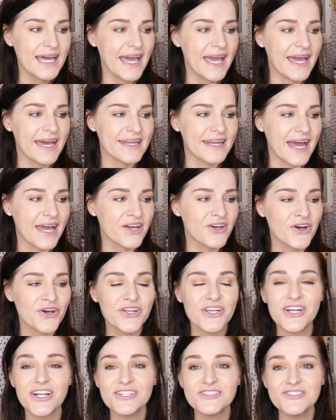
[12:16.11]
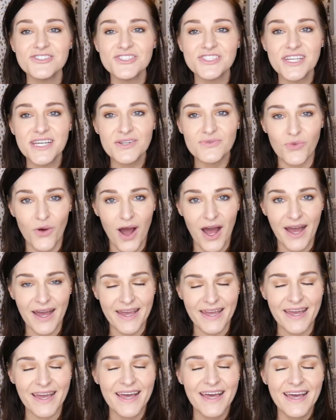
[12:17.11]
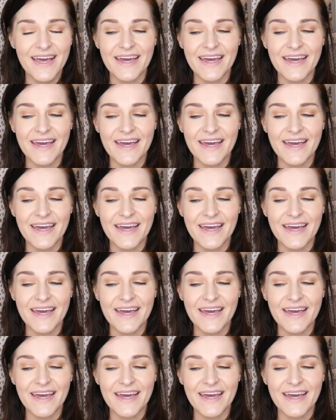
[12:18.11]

and I couldn't understand why,